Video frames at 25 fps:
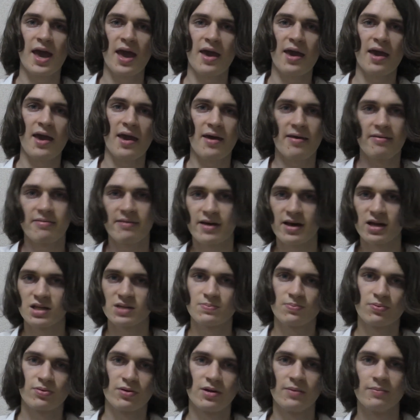and that's
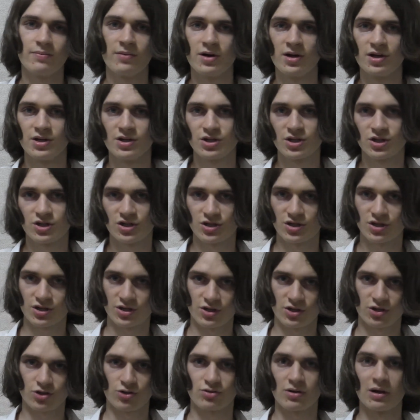pretty
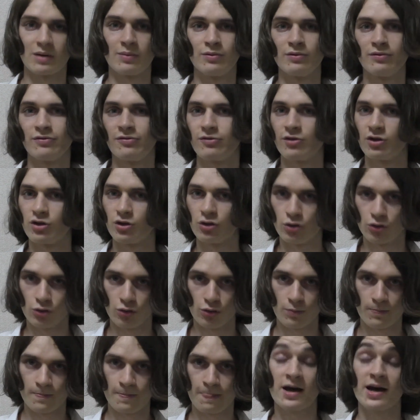much trouble for you.
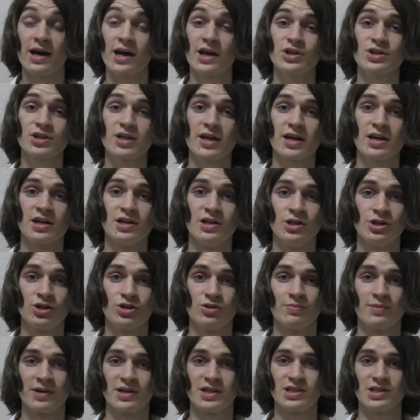I actually had an
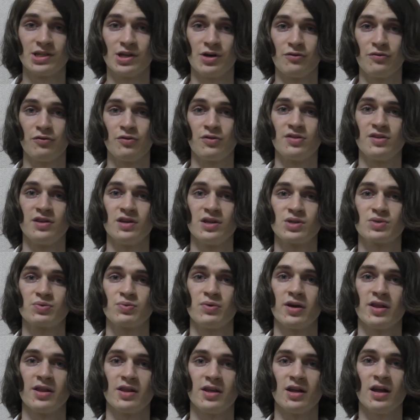issue myself with this
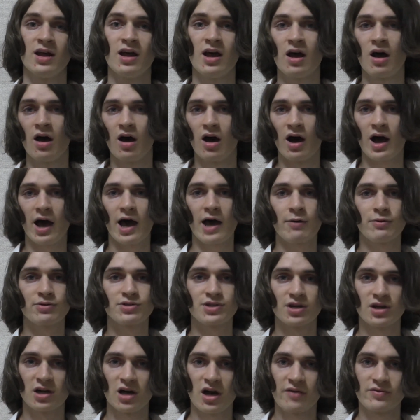where that I was
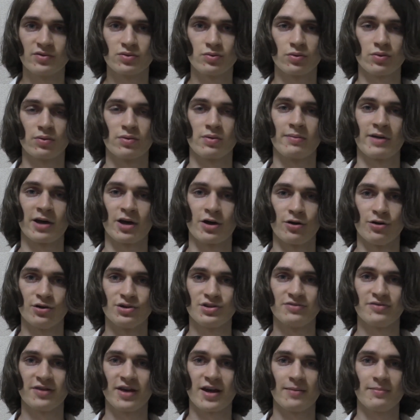uncomfortable with one of my
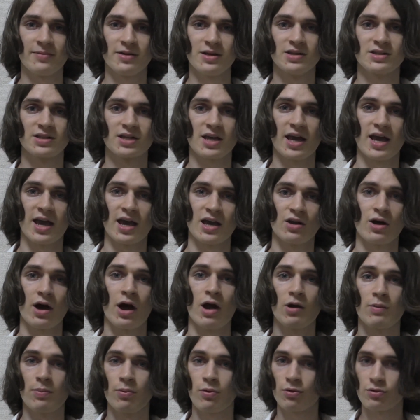host families and
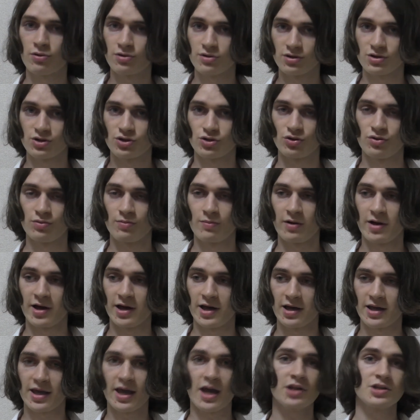I reported it to
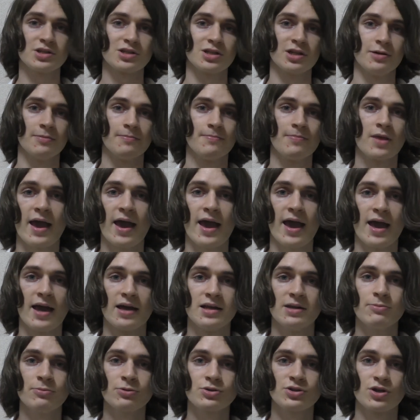my counselor.
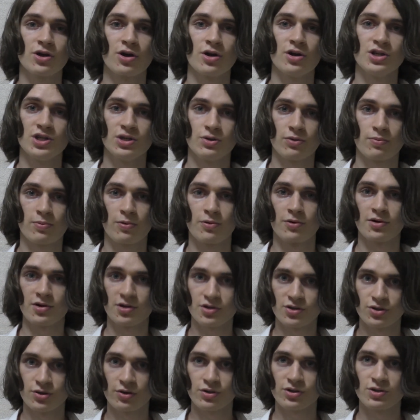And in return, she reported
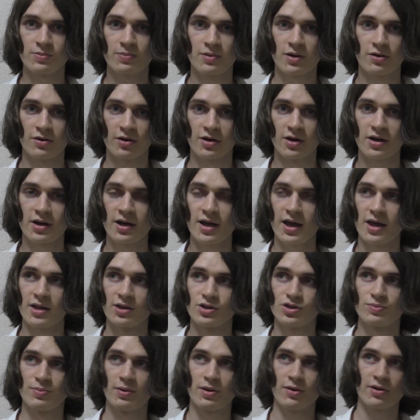it to her superior, and the
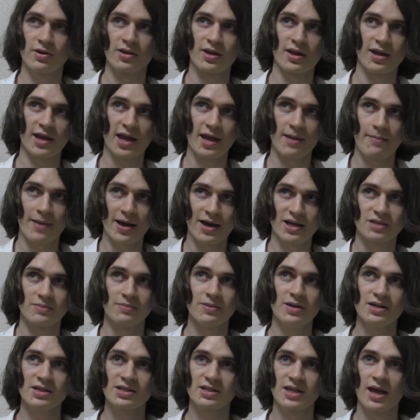superior then came back to
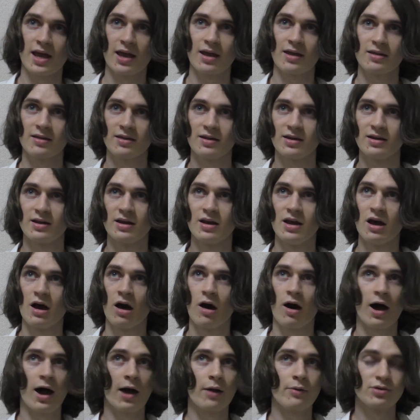me saying that
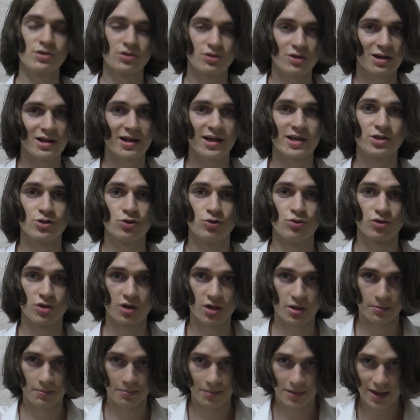I was not allowed to
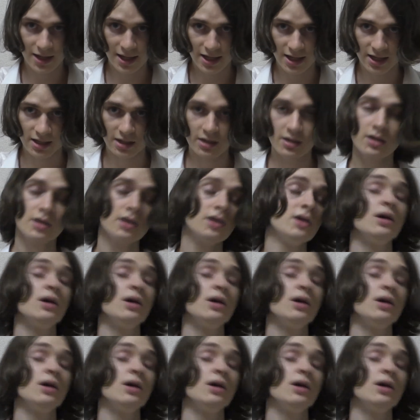complain